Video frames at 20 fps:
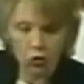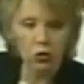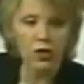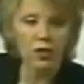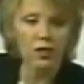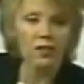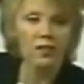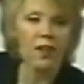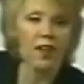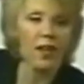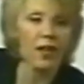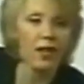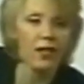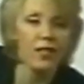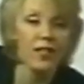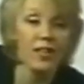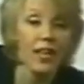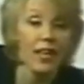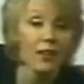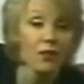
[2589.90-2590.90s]
you can take
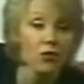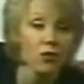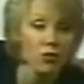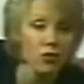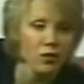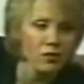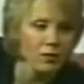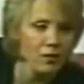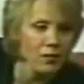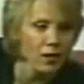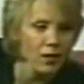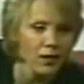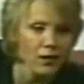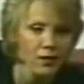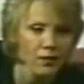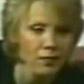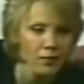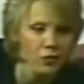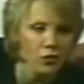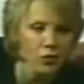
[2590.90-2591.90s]
a nation,
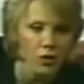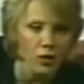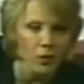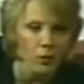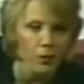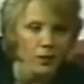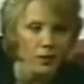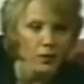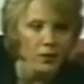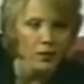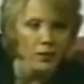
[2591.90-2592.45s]
ladies and gentlemen.